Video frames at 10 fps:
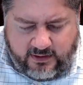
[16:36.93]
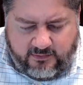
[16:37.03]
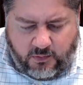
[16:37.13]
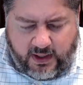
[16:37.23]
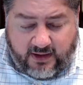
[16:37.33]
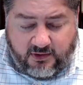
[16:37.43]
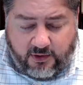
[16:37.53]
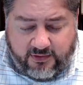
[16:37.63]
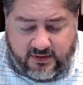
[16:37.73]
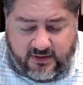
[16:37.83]
for we ask
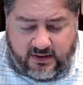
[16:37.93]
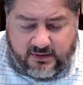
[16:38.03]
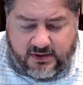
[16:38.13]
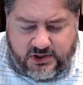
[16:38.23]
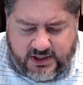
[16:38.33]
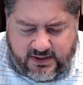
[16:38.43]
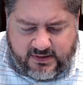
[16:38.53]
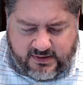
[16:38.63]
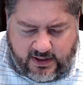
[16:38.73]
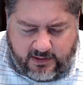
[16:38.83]
all these things in
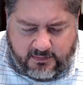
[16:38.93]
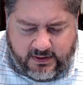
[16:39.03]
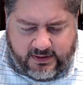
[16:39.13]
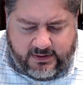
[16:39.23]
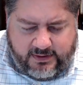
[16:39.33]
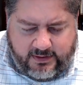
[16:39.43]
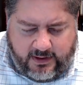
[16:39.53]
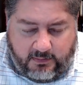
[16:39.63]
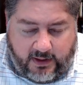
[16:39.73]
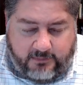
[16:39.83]
Jesus' name.
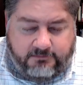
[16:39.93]
Amen.